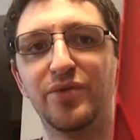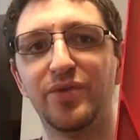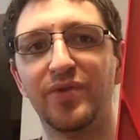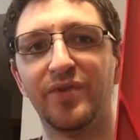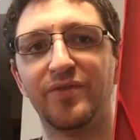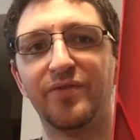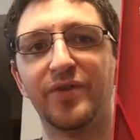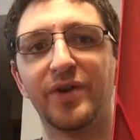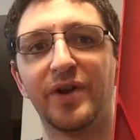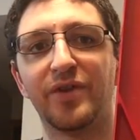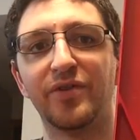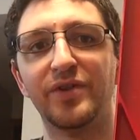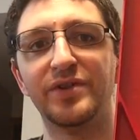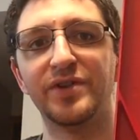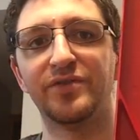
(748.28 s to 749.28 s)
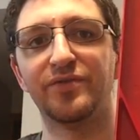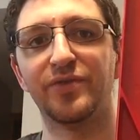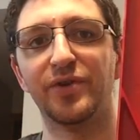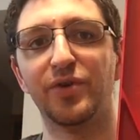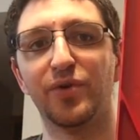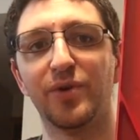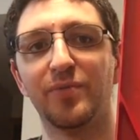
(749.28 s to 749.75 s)
Doing this vertically just
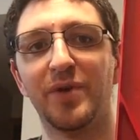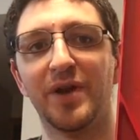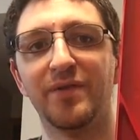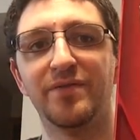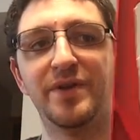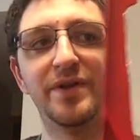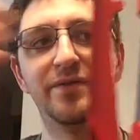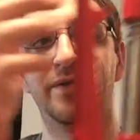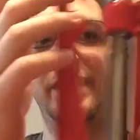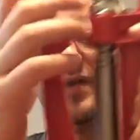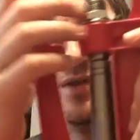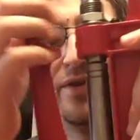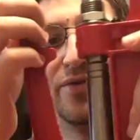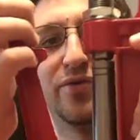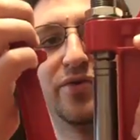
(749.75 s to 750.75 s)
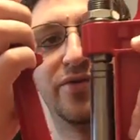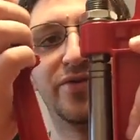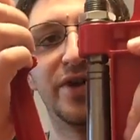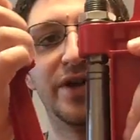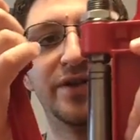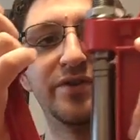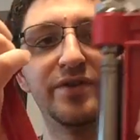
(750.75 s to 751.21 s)
for your benefit rather than
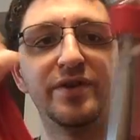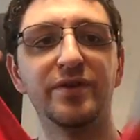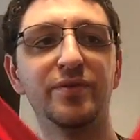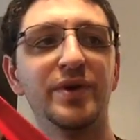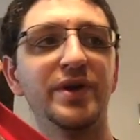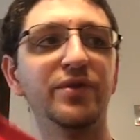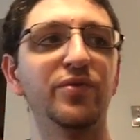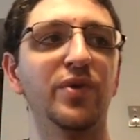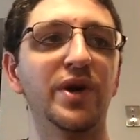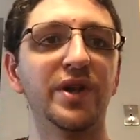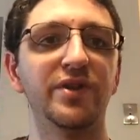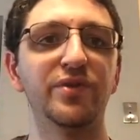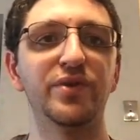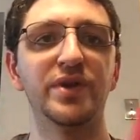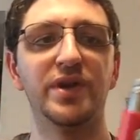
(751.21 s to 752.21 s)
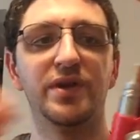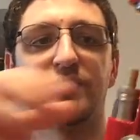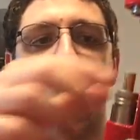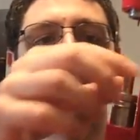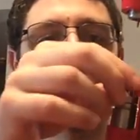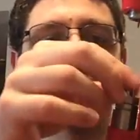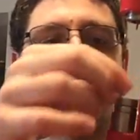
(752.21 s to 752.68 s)
horizontally the way you'd want to do it
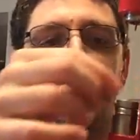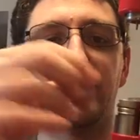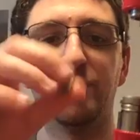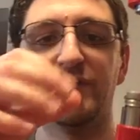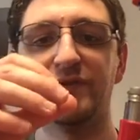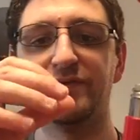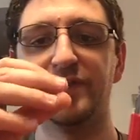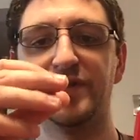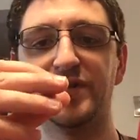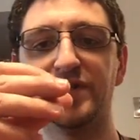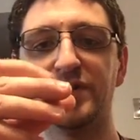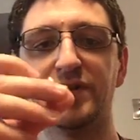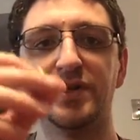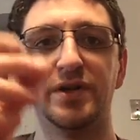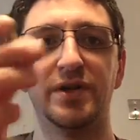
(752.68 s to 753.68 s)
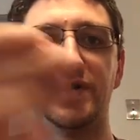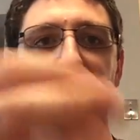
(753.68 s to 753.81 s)
if you're trying to be efficient.